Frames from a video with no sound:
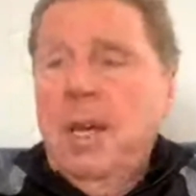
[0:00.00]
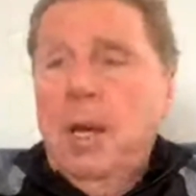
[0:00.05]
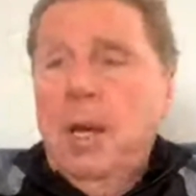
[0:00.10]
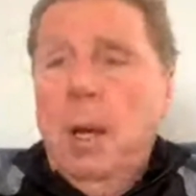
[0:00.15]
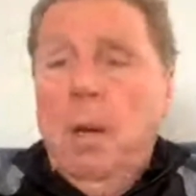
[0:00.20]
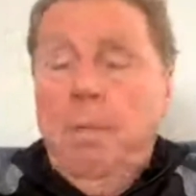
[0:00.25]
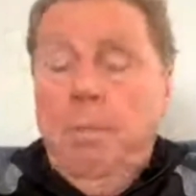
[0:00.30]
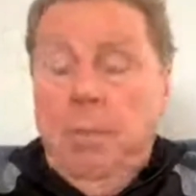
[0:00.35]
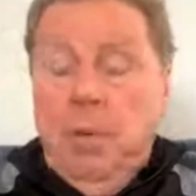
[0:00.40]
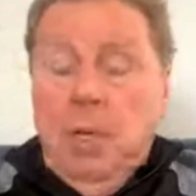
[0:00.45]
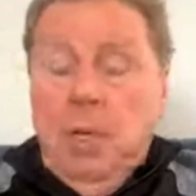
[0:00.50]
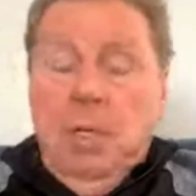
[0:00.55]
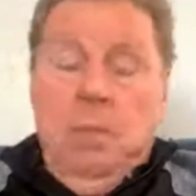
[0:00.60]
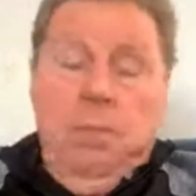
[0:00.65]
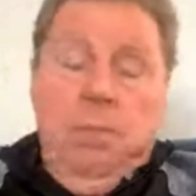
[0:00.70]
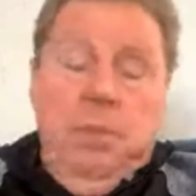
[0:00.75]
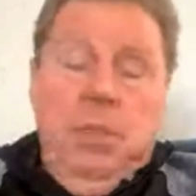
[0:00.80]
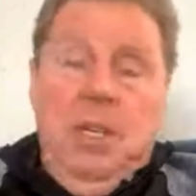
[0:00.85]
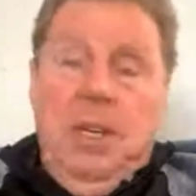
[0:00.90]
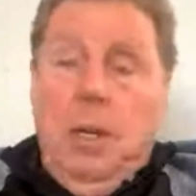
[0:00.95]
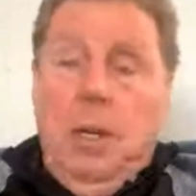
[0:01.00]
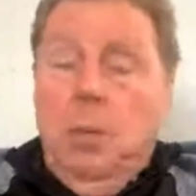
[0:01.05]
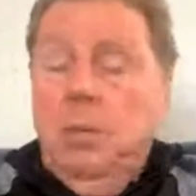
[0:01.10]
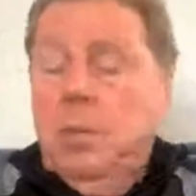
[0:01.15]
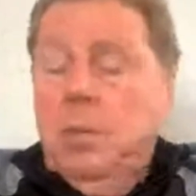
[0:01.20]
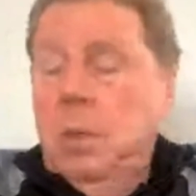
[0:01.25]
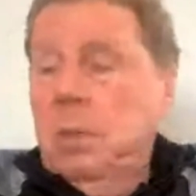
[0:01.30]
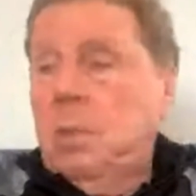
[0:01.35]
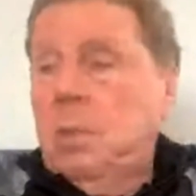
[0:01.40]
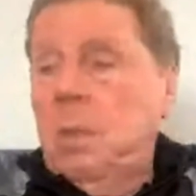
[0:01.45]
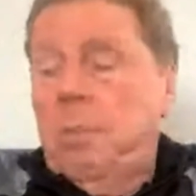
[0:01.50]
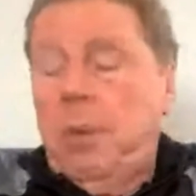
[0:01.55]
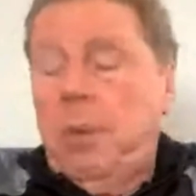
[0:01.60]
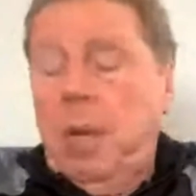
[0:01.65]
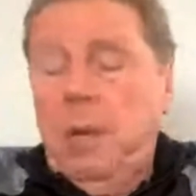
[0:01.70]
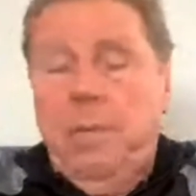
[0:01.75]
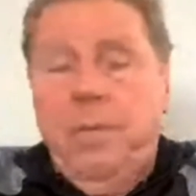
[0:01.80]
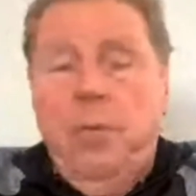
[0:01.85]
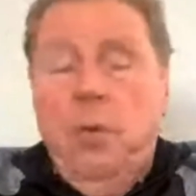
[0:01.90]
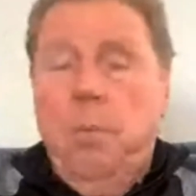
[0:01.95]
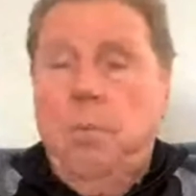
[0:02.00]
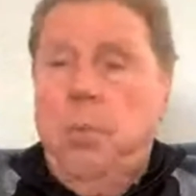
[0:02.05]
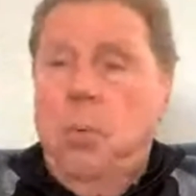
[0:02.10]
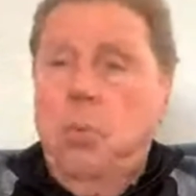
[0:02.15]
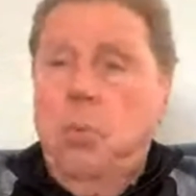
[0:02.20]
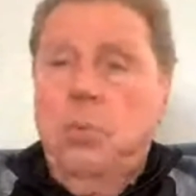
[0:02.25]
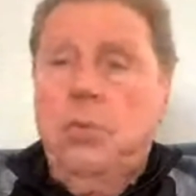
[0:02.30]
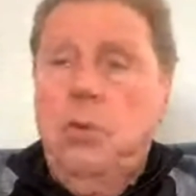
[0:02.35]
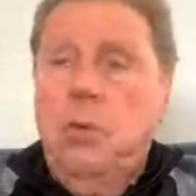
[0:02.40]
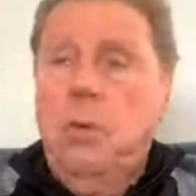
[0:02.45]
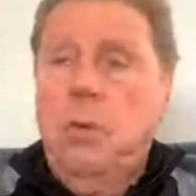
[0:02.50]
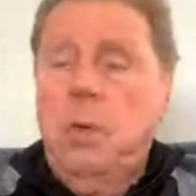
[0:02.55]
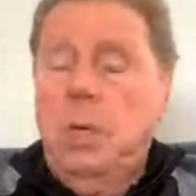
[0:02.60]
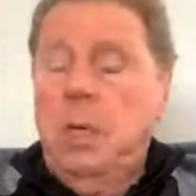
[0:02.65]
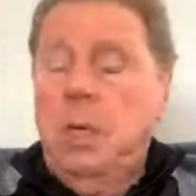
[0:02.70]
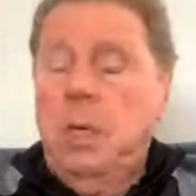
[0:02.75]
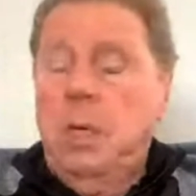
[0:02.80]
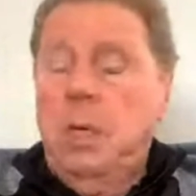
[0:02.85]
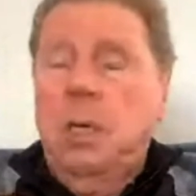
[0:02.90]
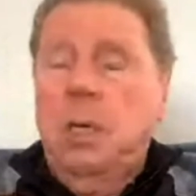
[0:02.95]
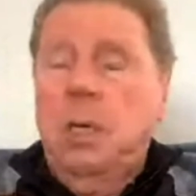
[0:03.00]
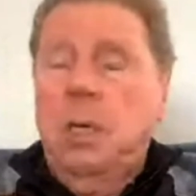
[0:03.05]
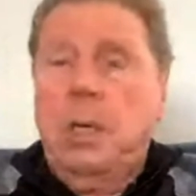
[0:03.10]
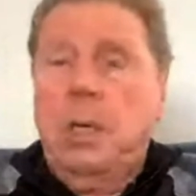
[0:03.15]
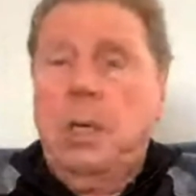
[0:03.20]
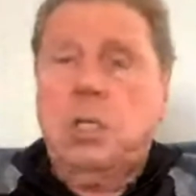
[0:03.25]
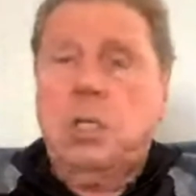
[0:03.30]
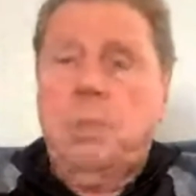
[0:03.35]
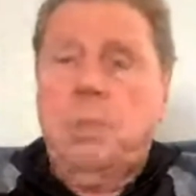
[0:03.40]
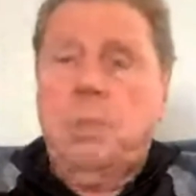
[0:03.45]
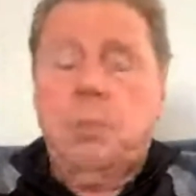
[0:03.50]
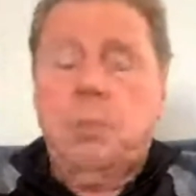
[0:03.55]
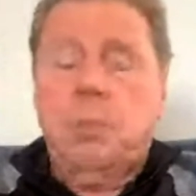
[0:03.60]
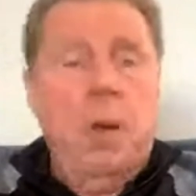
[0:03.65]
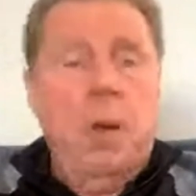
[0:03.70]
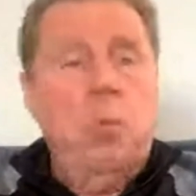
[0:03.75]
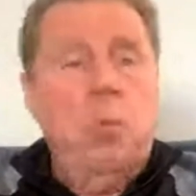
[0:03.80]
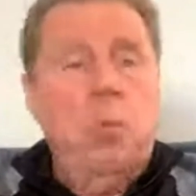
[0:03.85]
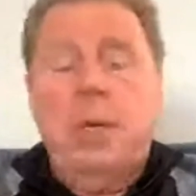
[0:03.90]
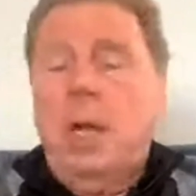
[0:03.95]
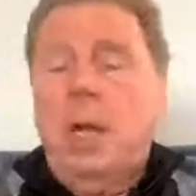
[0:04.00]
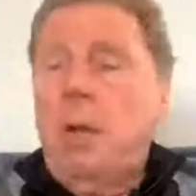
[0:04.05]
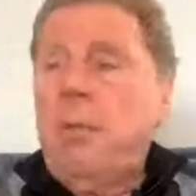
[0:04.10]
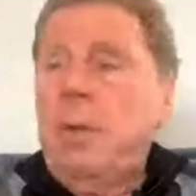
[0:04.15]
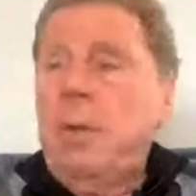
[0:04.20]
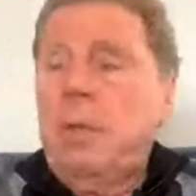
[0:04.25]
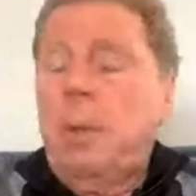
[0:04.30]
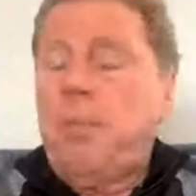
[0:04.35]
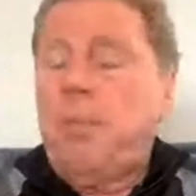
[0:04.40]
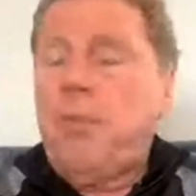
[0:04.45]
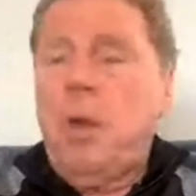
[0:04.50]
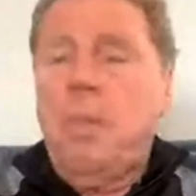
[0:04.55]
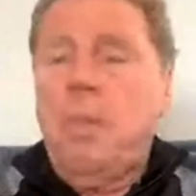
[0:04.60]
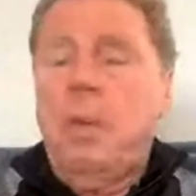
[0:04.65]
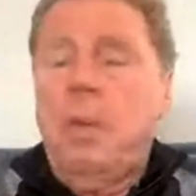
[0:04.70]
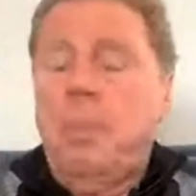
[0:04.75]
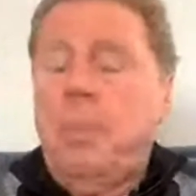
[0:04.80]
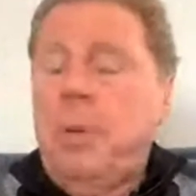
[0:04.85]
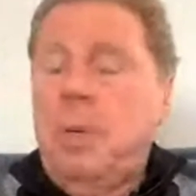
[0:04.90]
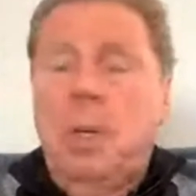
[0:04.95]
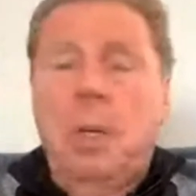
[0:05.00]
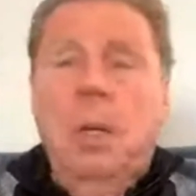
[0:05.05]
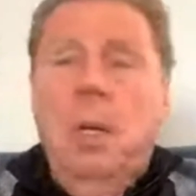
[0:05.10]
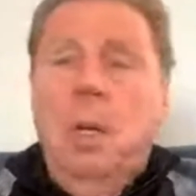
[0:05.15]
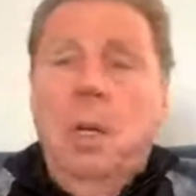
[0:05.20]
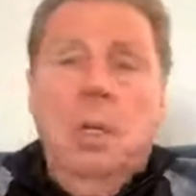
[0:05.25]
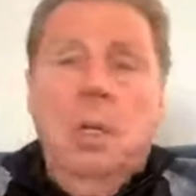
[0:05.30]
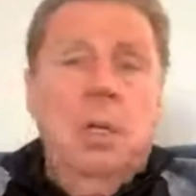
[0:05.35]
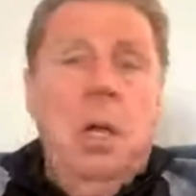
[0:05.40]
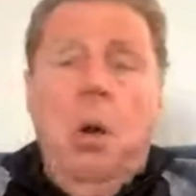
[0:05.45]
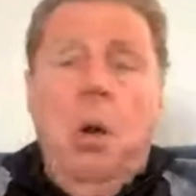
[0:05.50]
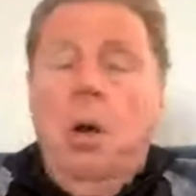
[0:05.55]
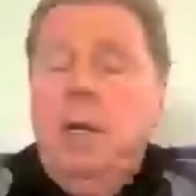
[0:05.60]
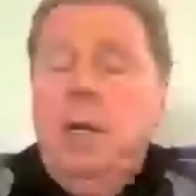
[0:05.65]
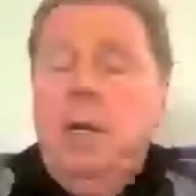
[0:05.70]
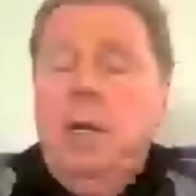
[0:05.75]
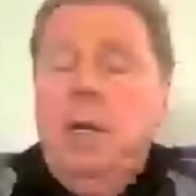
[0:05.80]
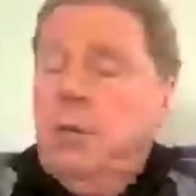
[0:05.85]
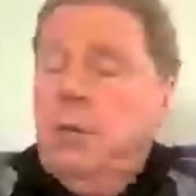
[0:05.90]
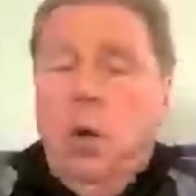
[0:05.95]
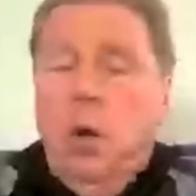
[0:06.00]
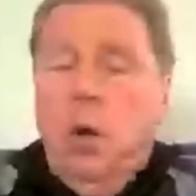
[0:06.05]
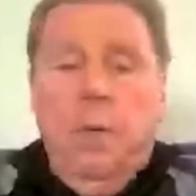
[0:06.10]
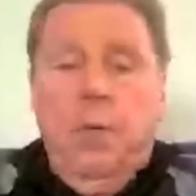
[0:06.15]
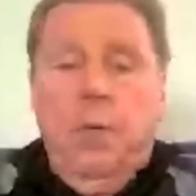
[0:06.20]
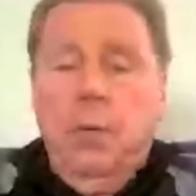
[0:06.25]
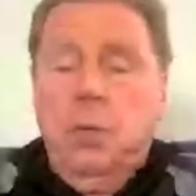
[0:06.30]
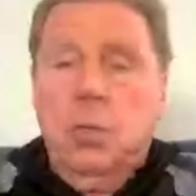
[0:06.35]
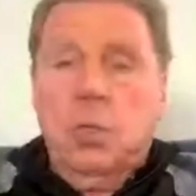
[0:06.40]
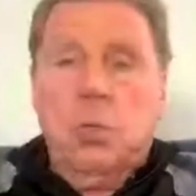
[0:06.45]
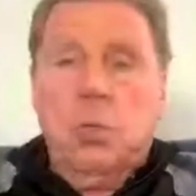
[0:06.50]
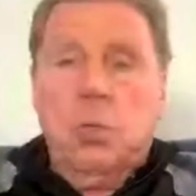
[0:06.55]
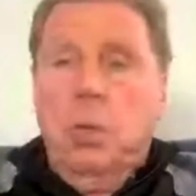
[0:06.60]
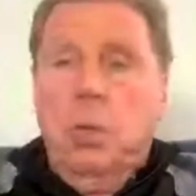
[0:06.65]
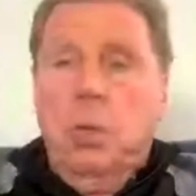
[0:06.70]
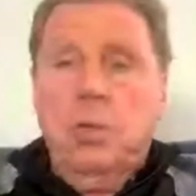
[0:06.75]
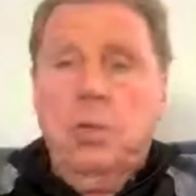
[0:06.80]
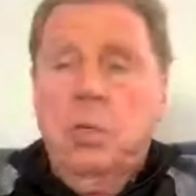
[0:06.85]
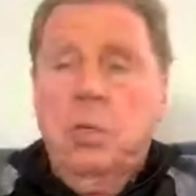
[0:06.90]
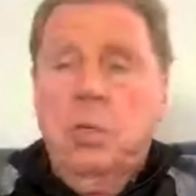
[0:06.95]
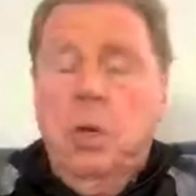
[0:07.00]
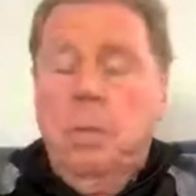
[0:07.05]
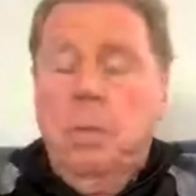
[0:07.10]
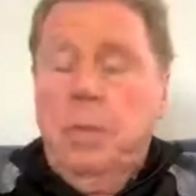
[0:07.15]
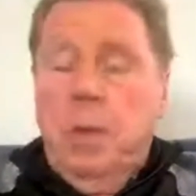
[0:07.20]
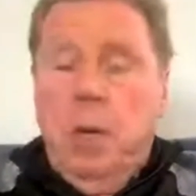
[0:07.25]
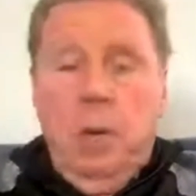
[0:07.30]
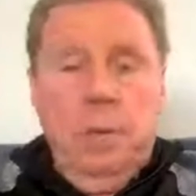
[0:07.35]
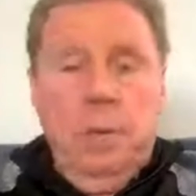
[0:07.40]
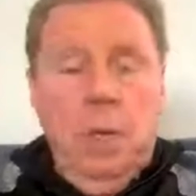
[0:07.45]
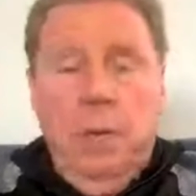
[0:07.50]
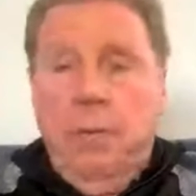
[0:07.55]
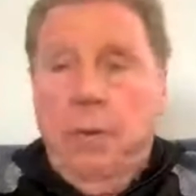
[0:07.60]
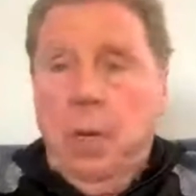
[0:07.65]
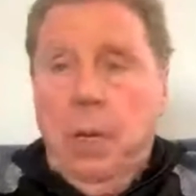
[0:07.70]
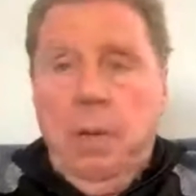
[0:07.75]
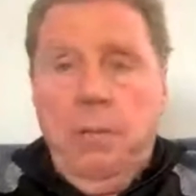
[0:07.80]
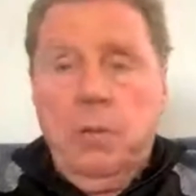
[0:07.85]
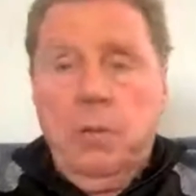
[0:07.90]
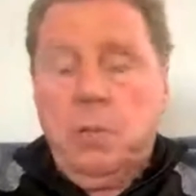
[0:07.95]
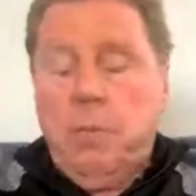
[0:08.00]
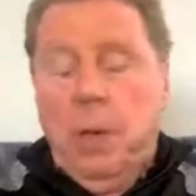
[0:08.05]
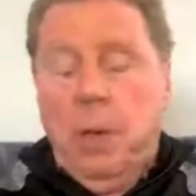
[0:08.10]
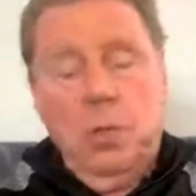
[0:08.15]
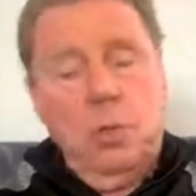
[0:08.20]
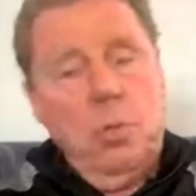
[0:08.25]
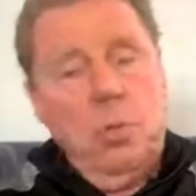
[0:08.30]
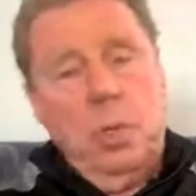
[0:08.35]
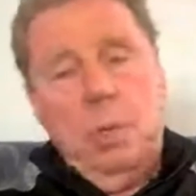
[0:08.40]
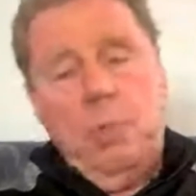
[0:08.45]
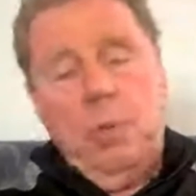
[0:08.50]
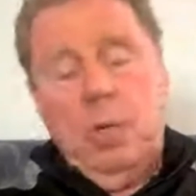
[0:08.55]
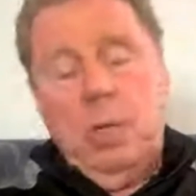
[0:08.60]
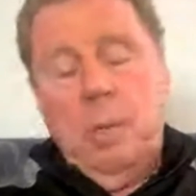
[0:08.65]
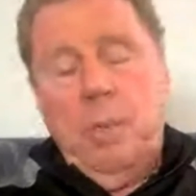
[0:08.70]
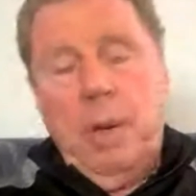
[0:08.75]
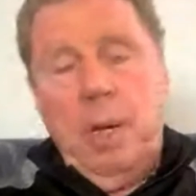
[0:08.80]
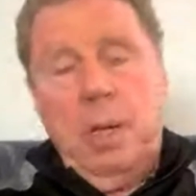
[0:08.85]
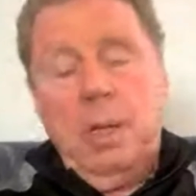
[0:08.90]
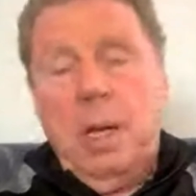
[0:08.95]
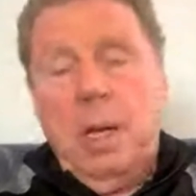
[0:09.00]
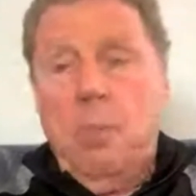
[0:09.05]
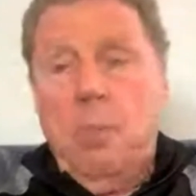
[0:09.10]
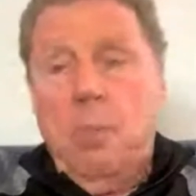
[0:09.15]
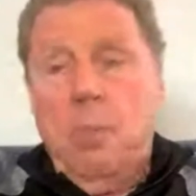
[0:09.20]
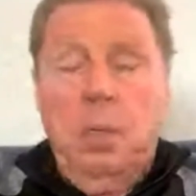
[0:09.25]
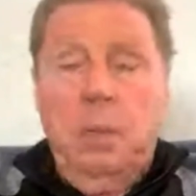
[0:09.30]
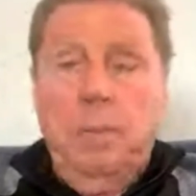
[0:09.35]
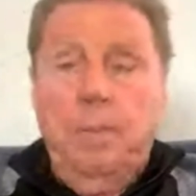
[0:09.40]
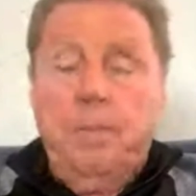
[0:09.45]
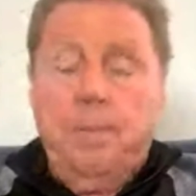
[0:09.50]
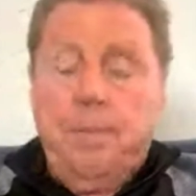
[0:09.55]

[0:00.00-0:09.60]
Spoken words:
to play football during the that spell when they were in the Premier. But no, I never got offered the Swansea job. No, I never ever spoke to anybody about that one.